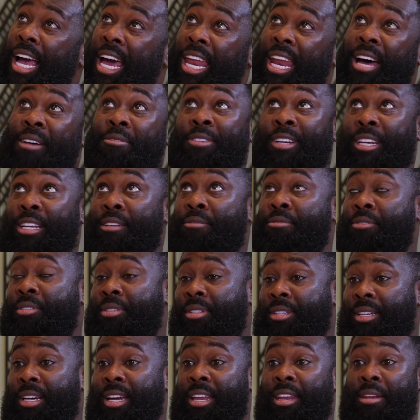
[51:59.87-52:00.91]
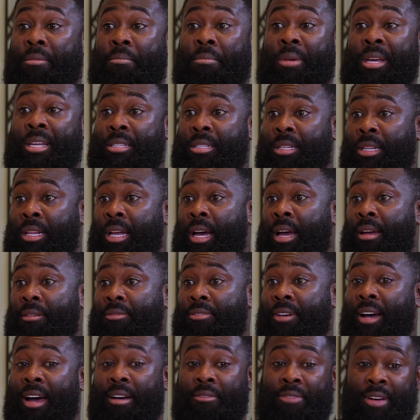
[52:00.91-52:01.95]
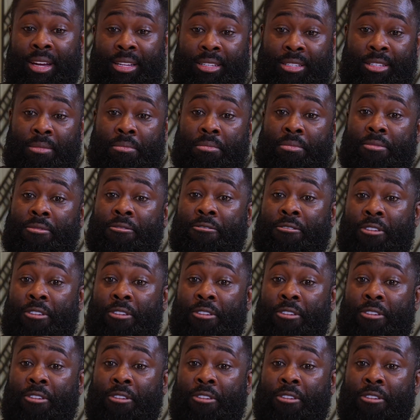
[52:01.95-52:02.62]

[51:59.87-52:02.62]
I've lived an amazing life. I've had some